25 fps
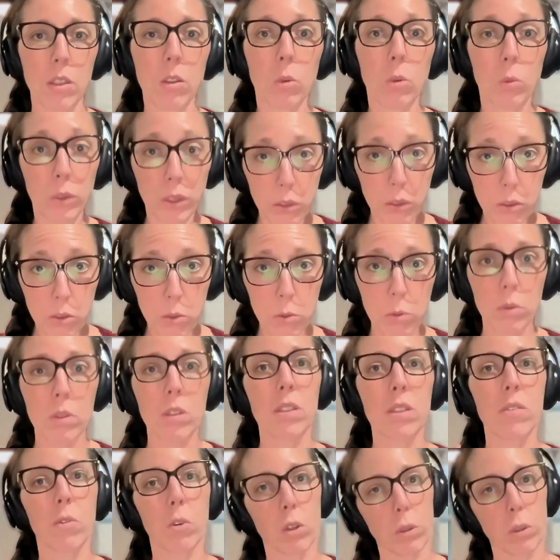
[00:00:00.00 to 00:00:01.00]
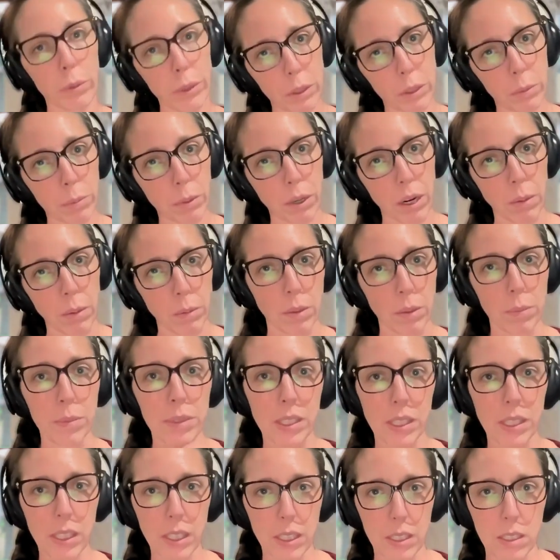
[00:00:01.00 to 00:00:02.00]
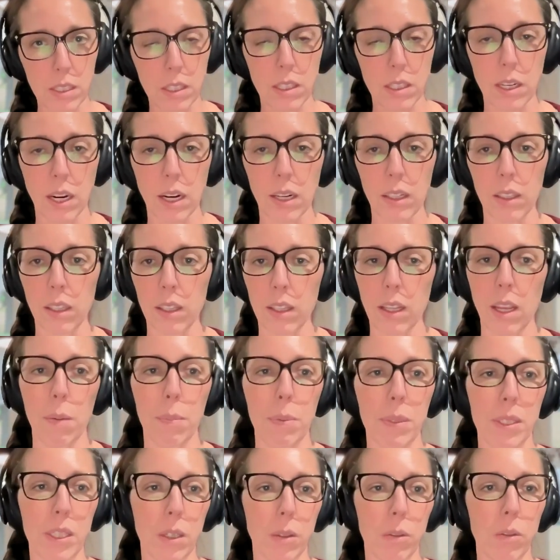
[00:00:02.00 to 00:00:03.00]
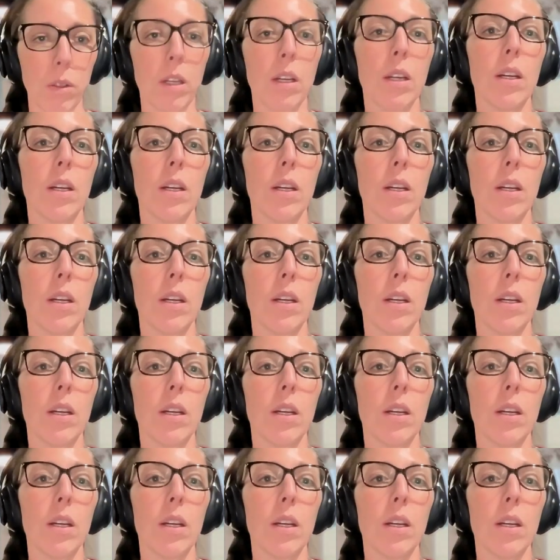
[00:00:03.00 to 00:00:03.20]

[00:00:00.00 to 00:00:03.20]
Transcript: real tools for real problems, hence the title of the episode.